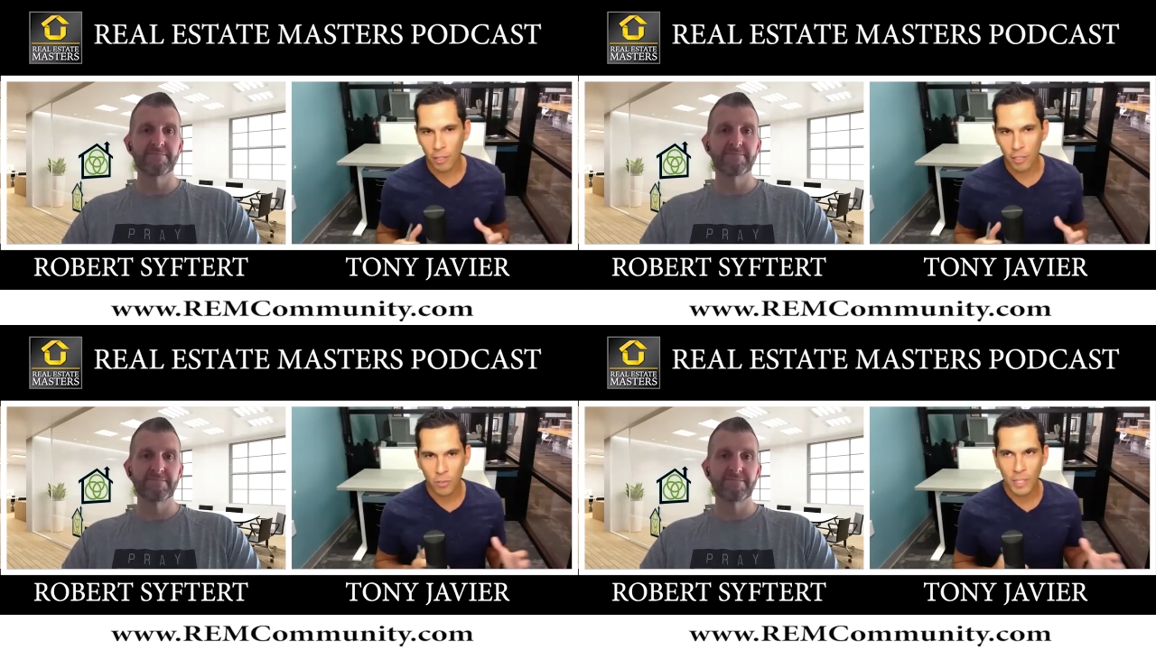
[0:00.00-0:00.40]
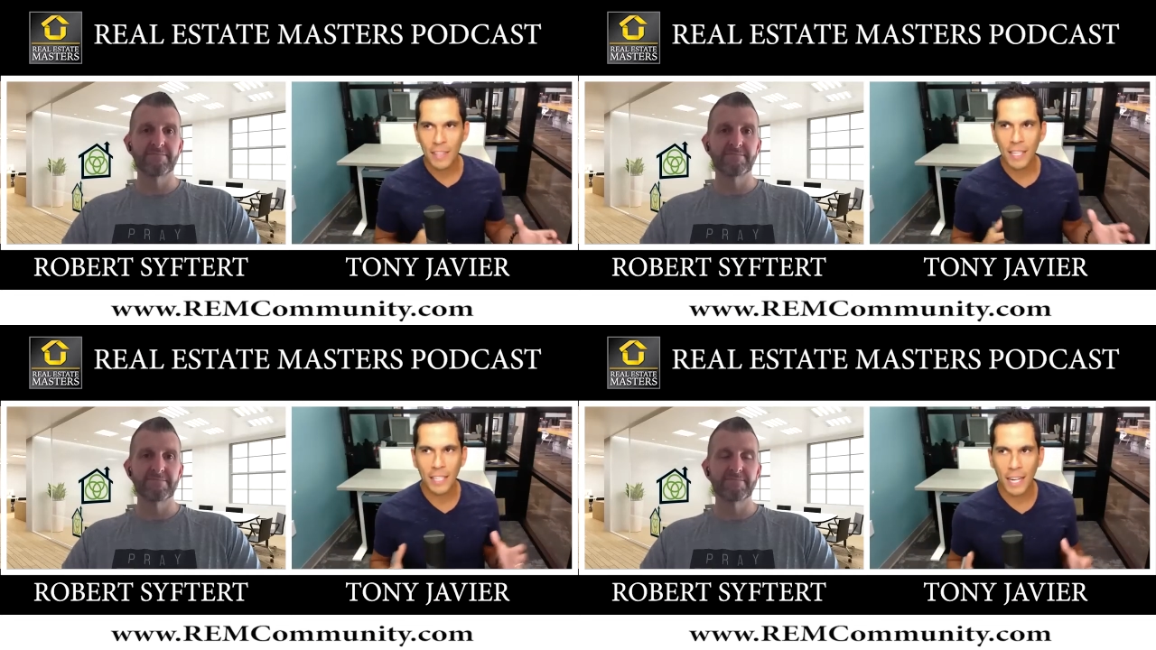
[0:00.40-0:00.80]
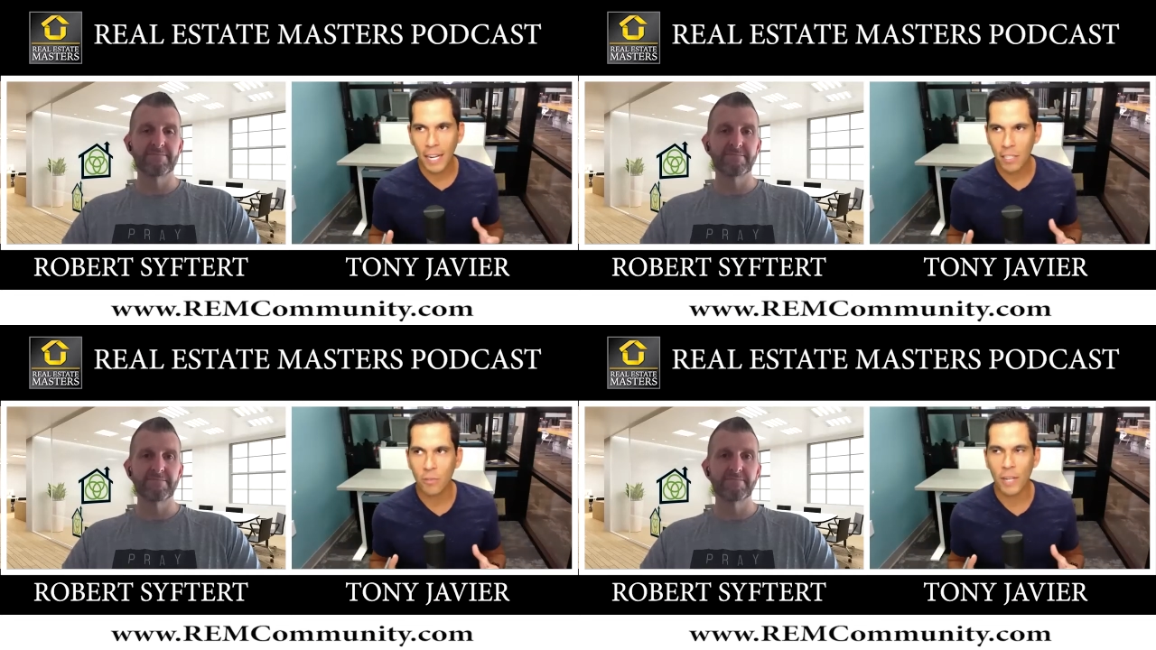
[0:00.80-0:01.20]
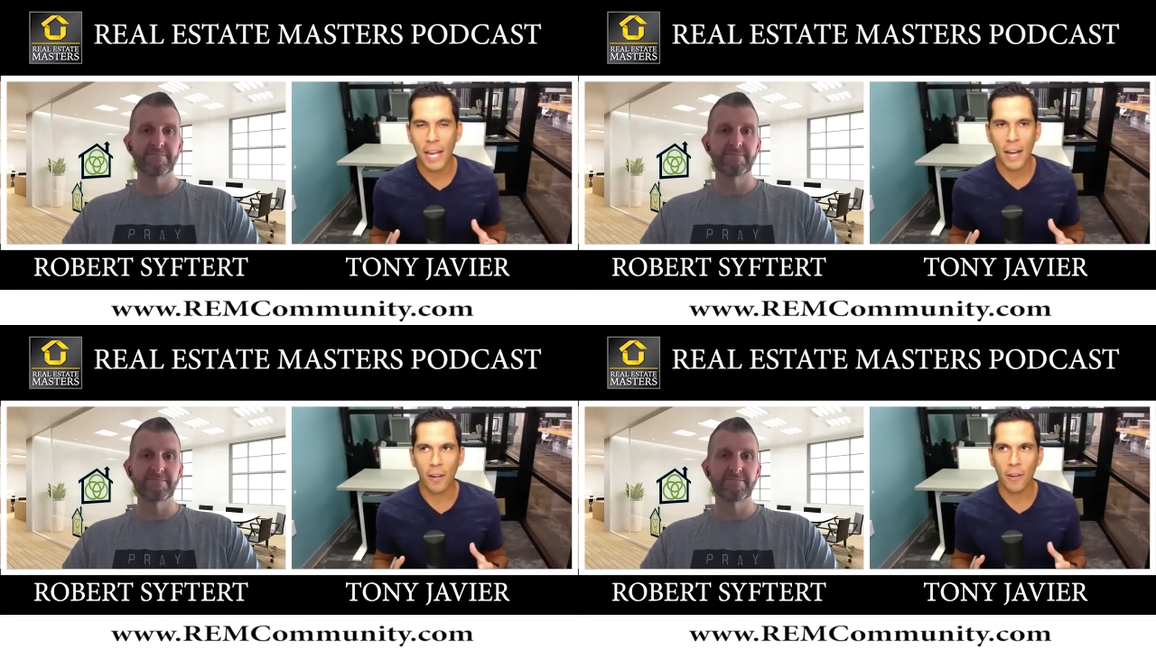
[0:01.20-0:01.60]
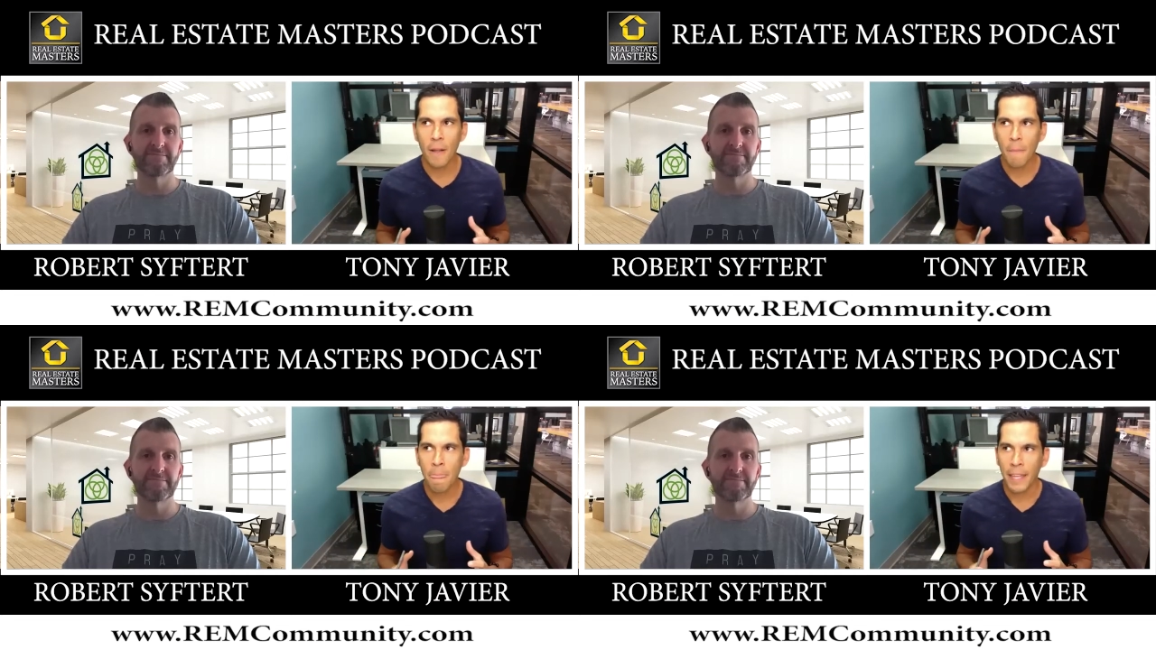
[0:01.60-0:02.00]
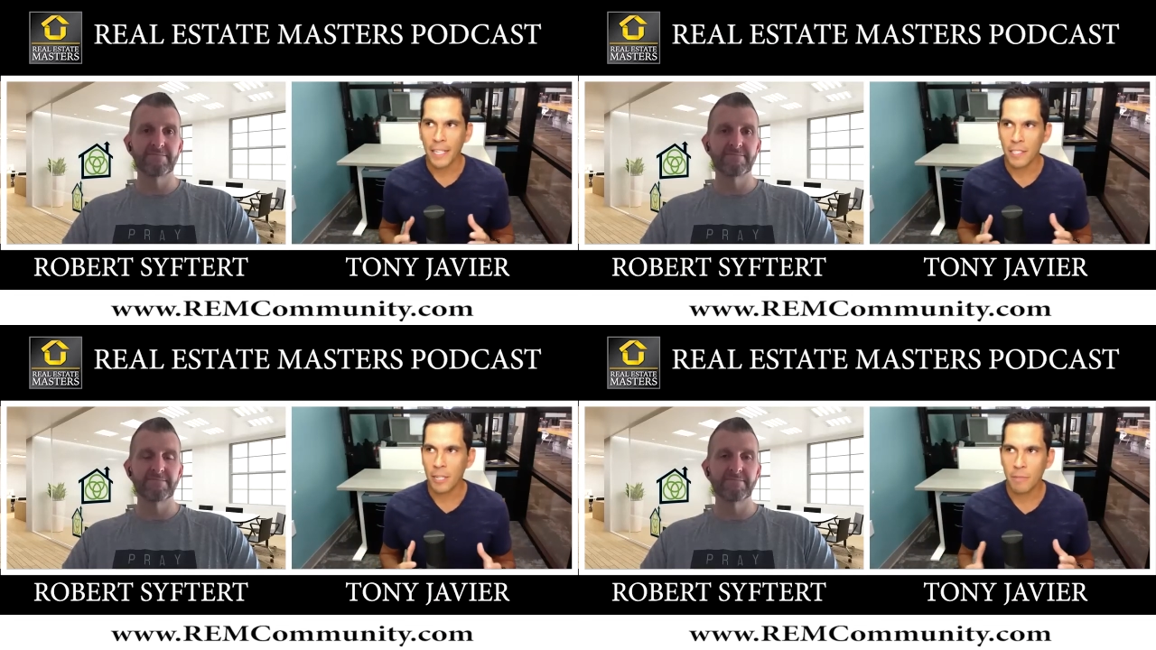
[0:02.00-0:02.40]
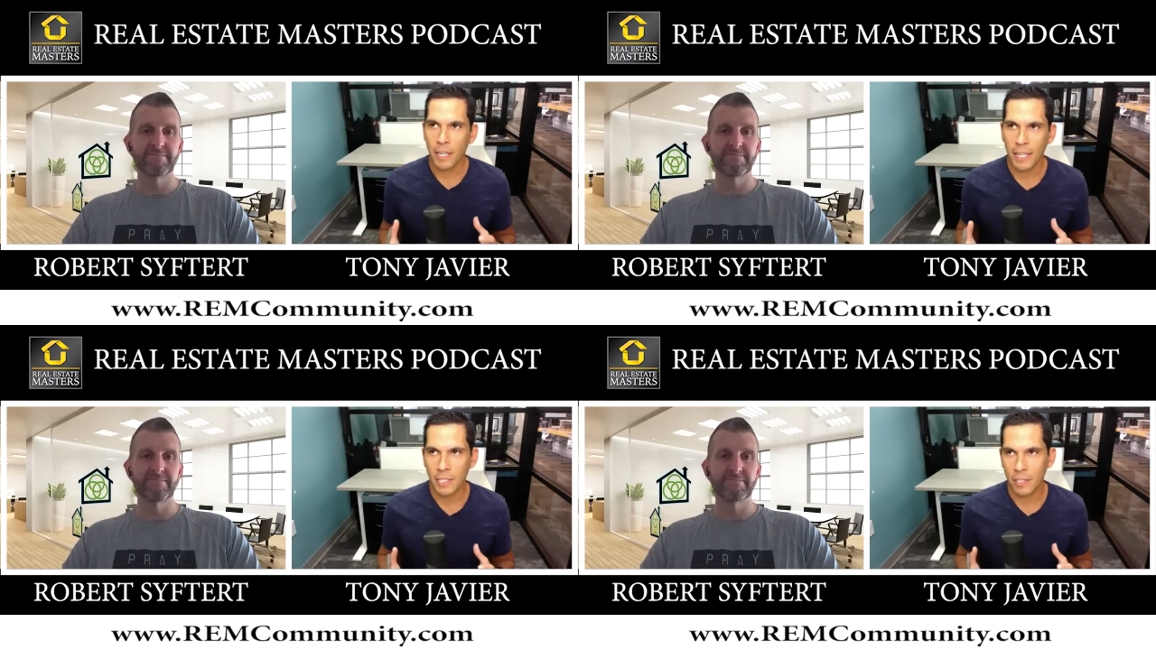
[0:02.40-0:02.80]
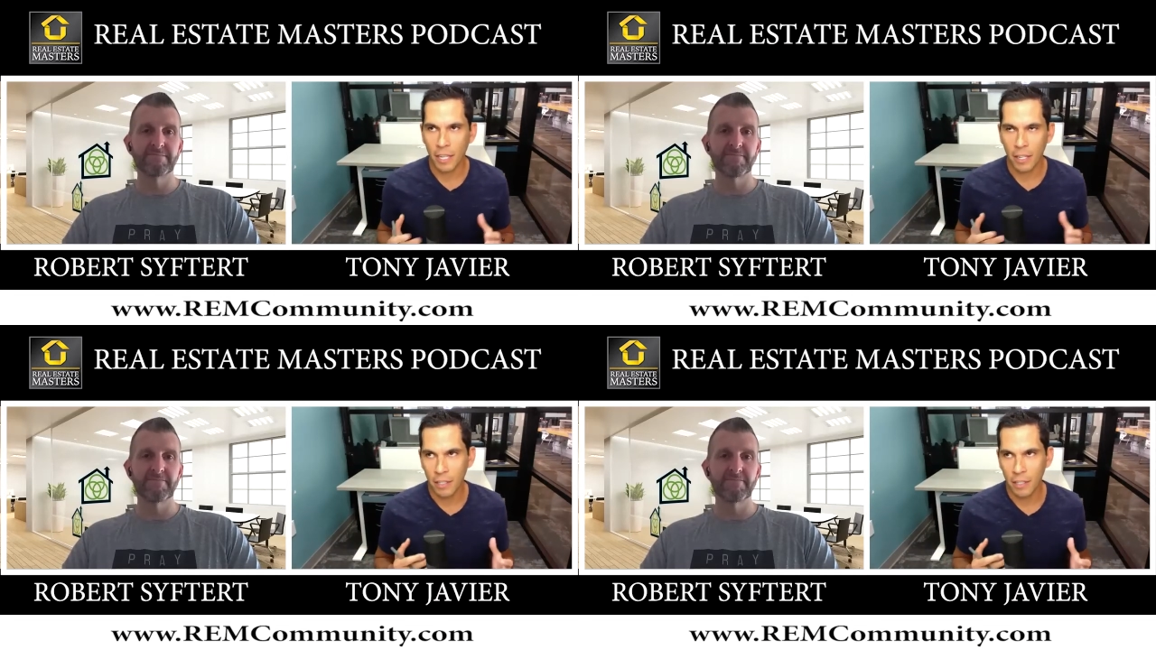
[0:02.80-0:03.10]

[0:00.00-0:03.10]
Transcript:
Speaker 1: And so anything that I do now it seems like it's it